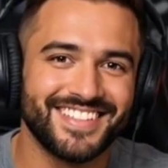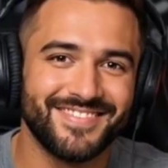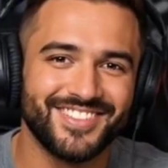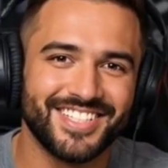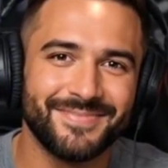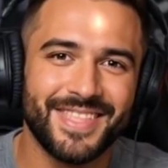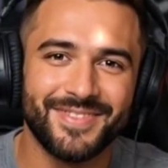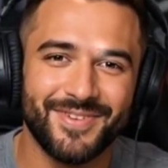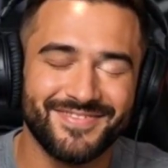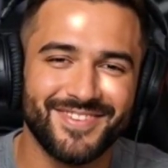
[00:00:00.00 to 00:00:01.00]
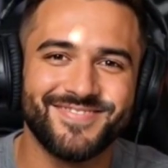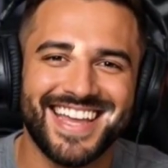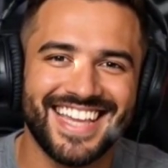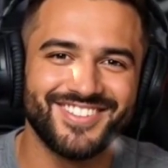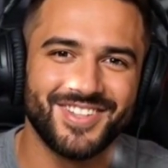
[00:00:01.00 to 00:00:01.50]
have just been through a few
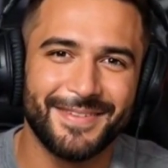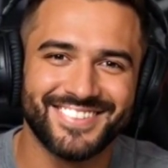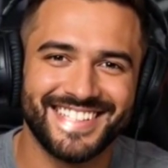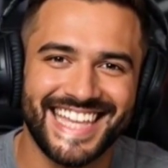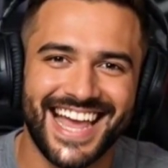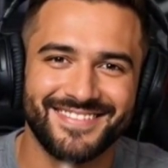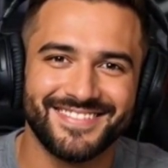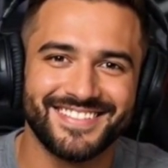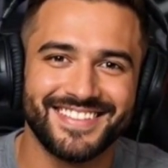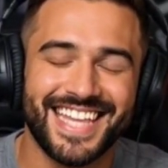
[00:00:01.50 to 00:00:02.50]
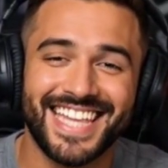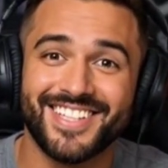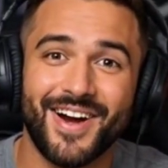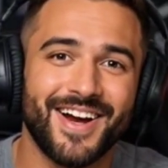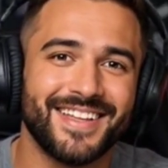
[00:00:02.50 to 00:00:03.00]
financial ups and downs. And
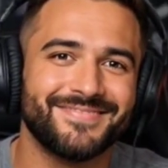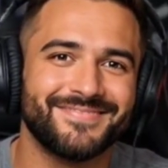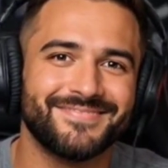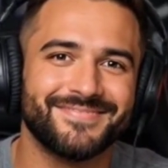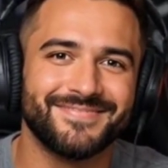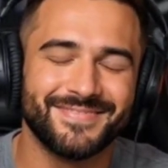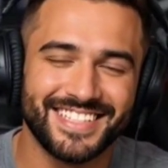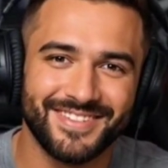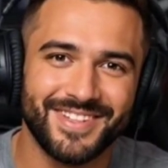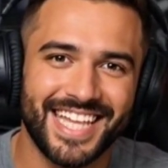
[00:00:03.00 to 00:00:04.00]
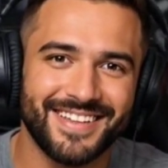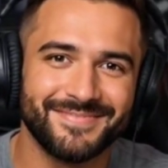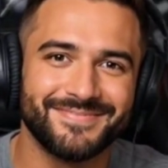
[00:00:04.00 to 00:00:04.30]
you know what? That's okay.